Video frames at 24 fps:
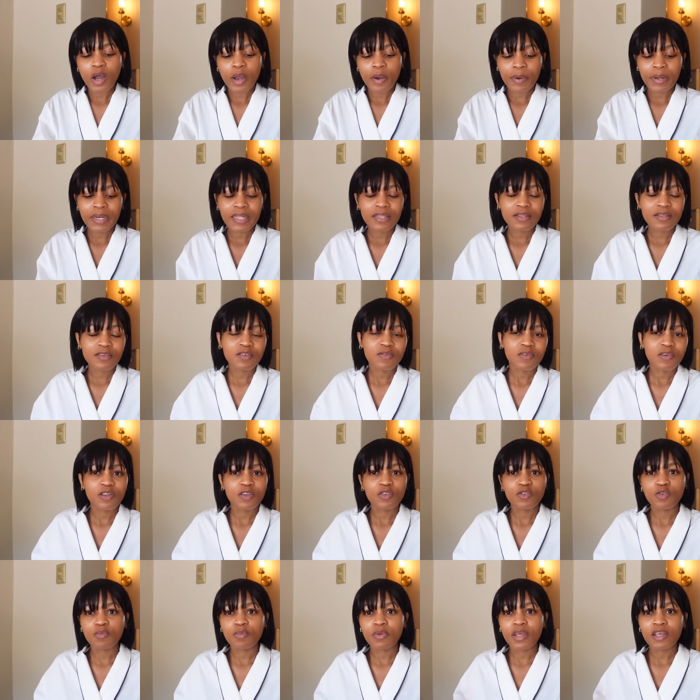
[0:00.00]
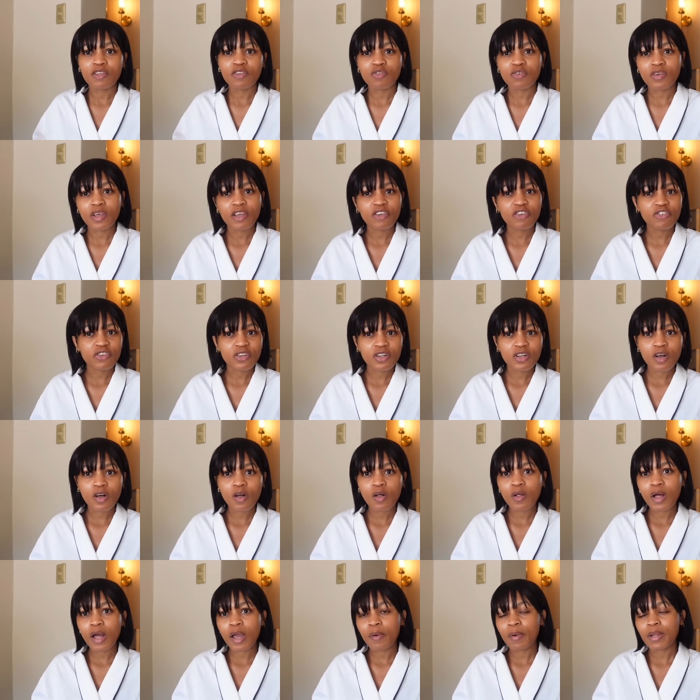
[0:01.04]
I wanted this video to be
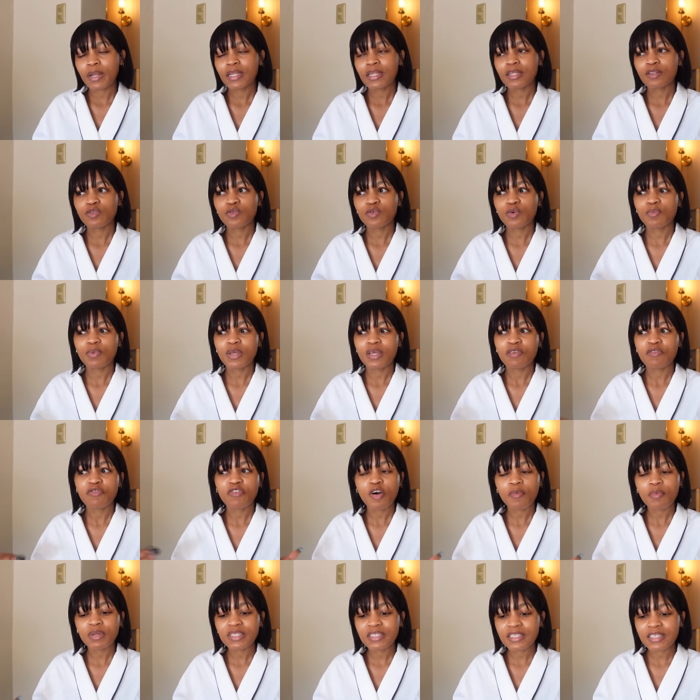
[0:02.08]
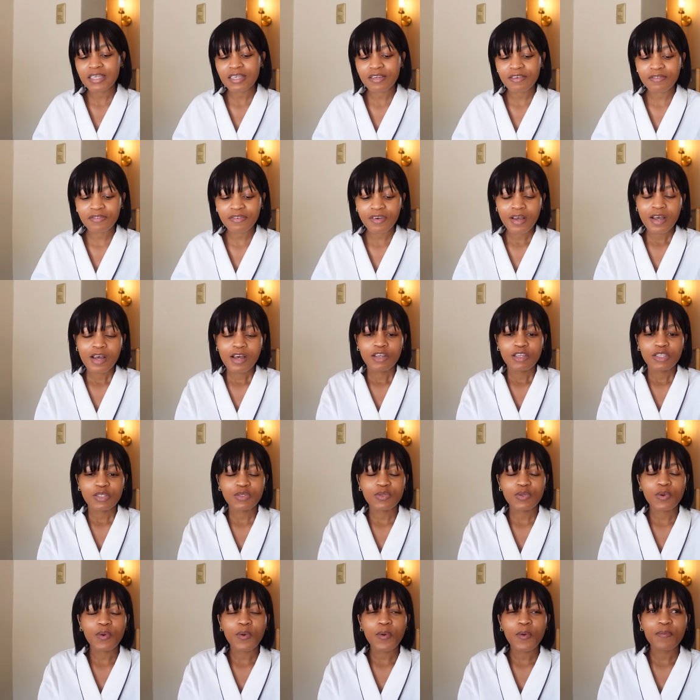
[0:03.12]
educational I wanted it to be informative
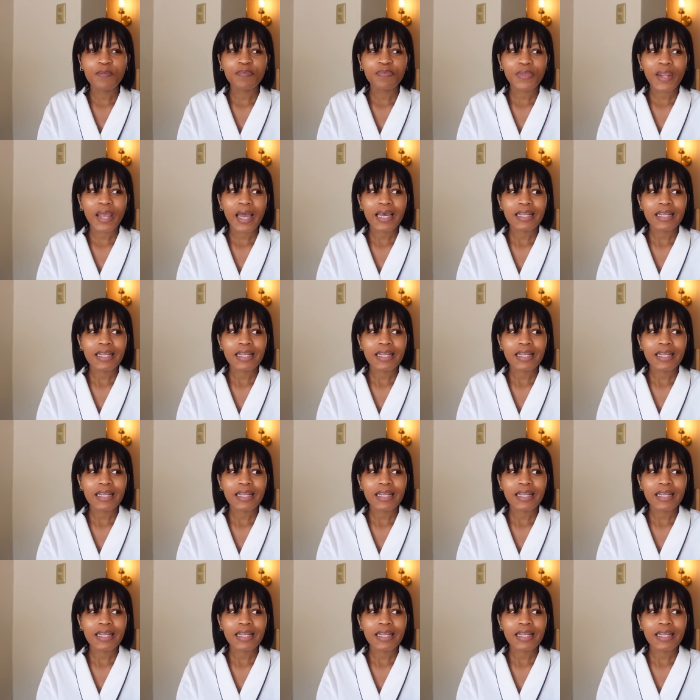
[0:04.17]
so um,